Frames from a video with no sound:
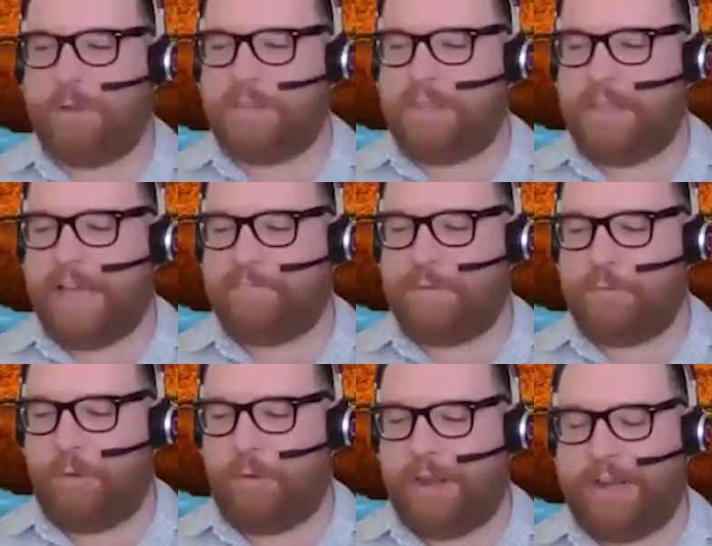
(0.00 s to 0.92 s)
one thing I've
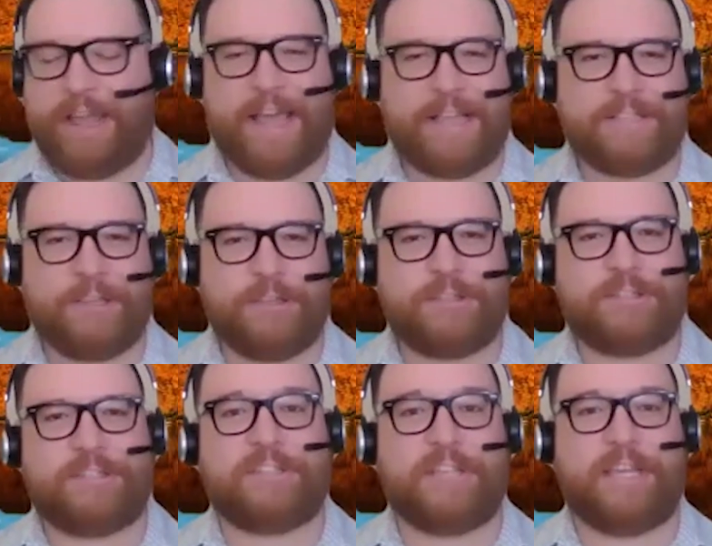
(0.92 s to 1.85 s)
been wanting to ask you
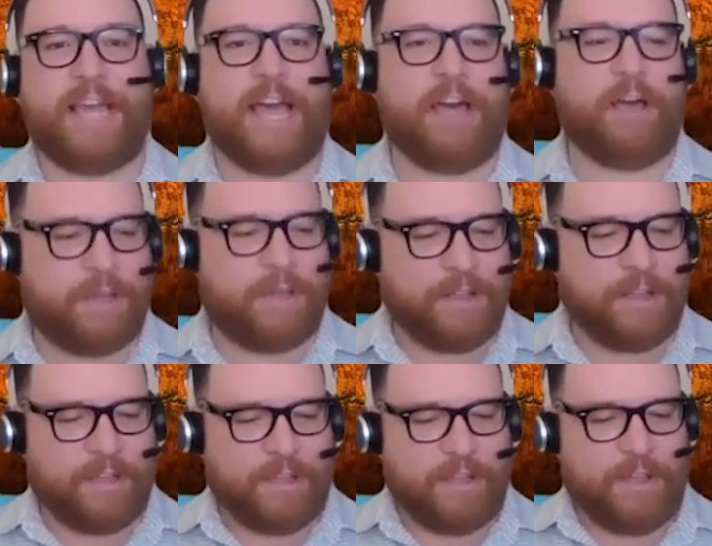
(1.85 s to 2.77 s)
just to see how it
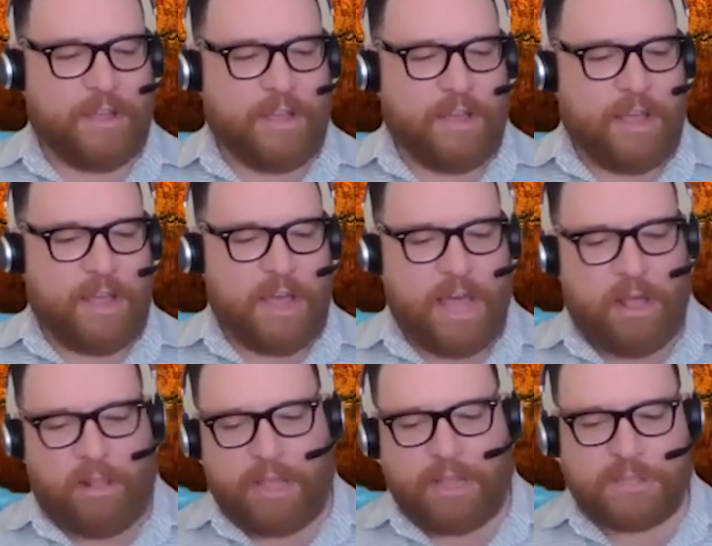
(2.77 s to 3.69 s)

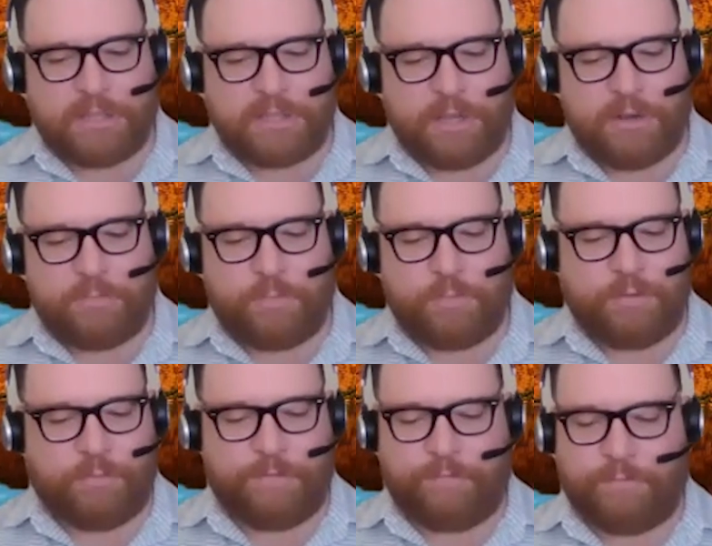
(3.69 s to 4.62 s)
how like because I we
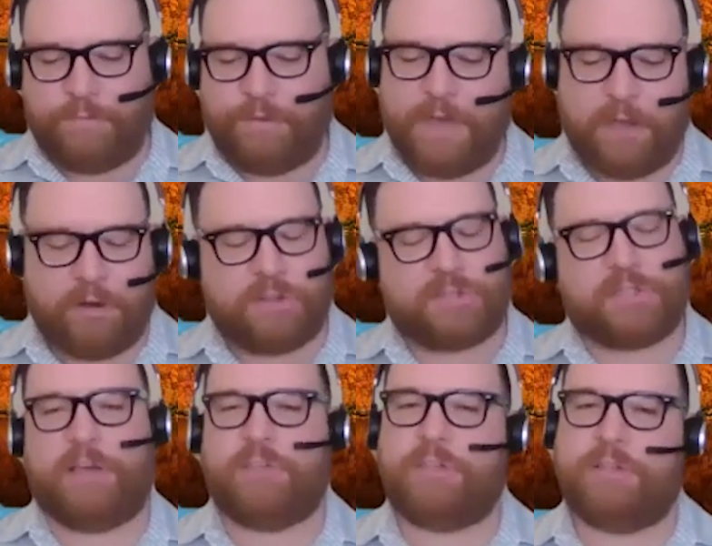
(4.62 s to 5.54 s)
we we've had our
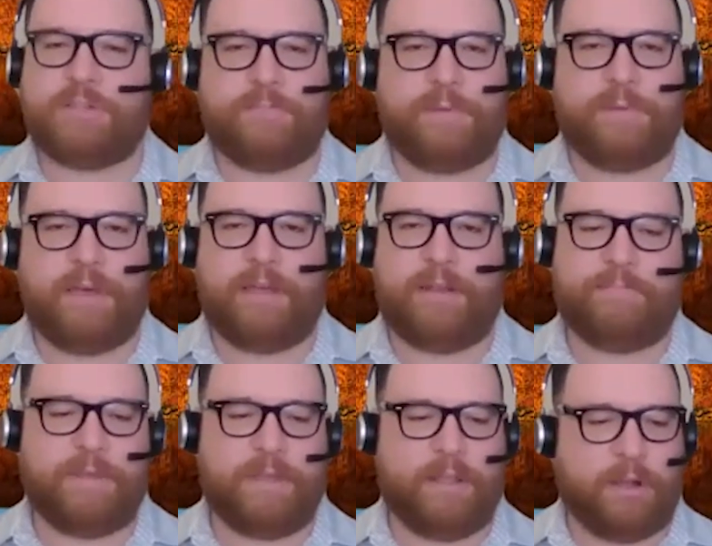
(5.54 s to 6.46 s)
discussions about
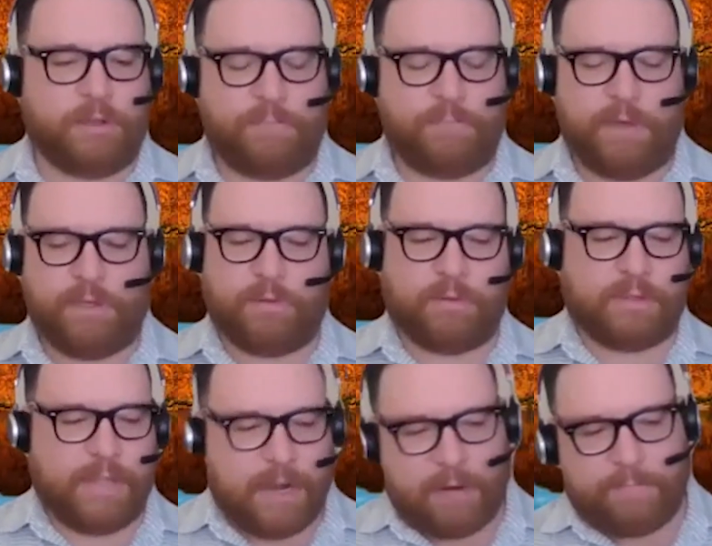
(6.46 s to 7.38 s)
occupational
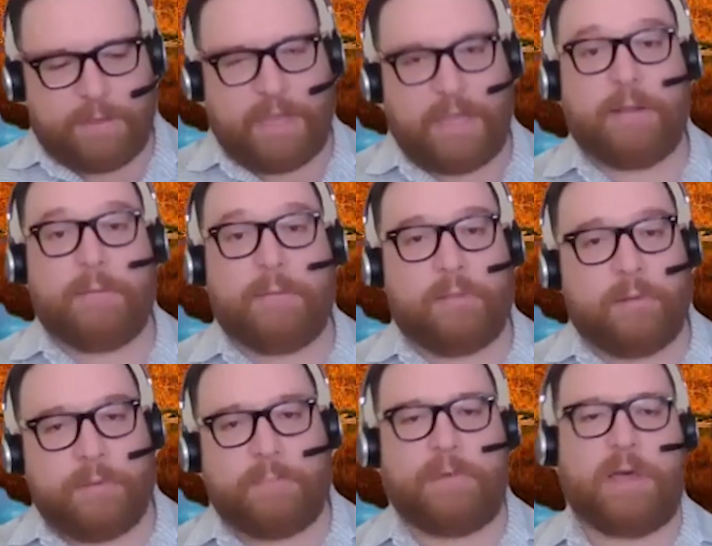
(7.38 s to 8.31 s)
therapy and a little
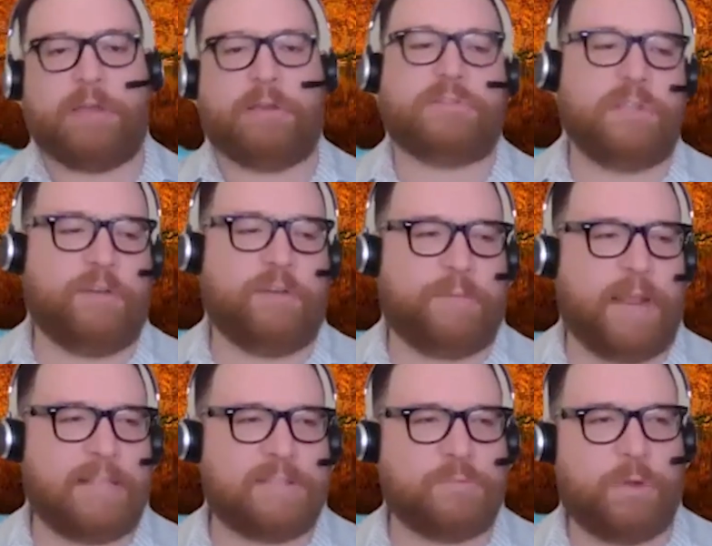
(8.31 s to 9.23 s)
bit about yourself, but
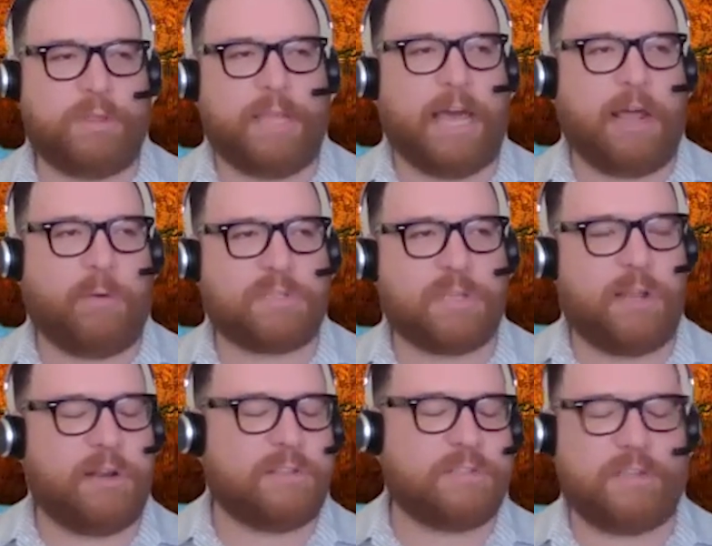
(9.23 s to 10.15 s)
that's one thing I always
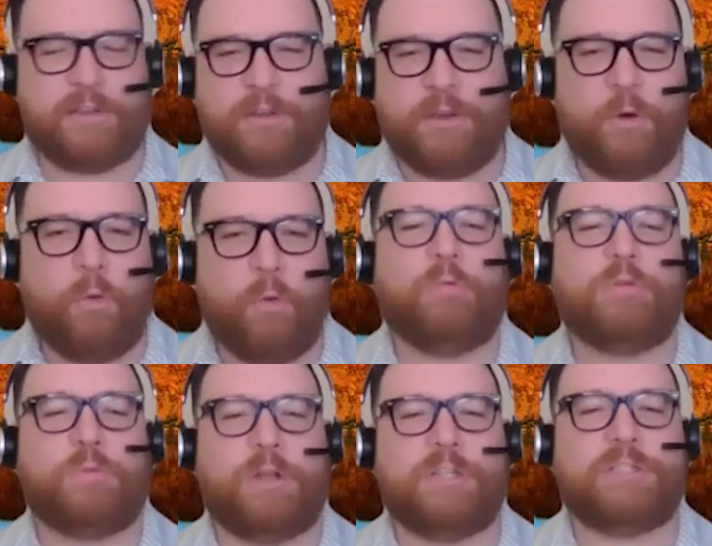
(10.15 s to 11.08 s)
kind of to
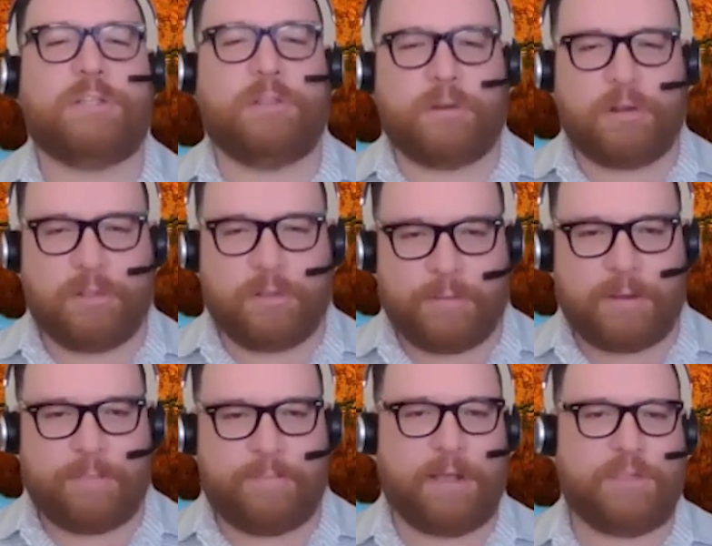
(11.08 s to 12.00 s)
always wanted to learn a little
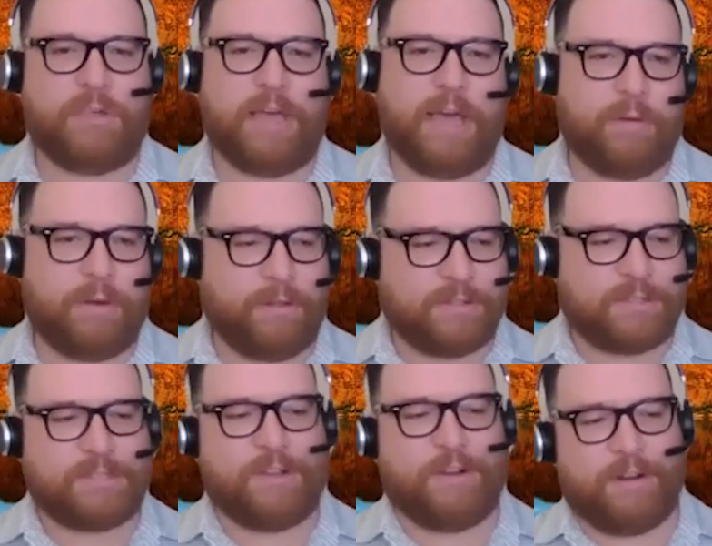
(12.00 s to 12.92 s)
bit about you, how it all
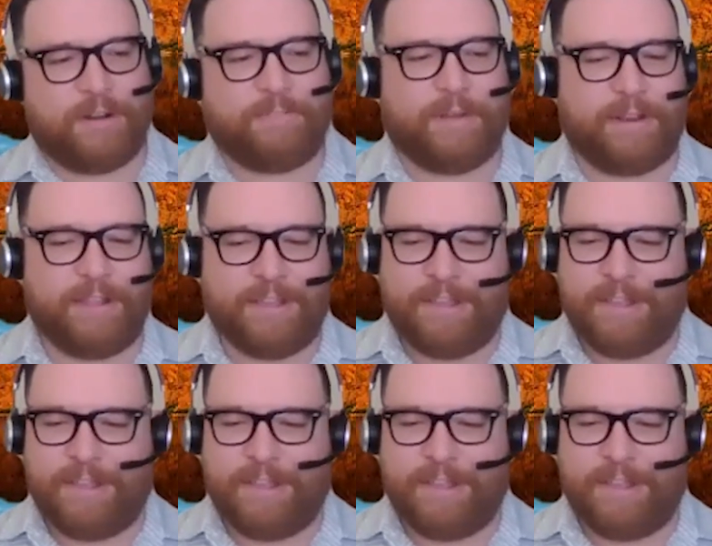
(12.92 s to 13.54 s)
started. But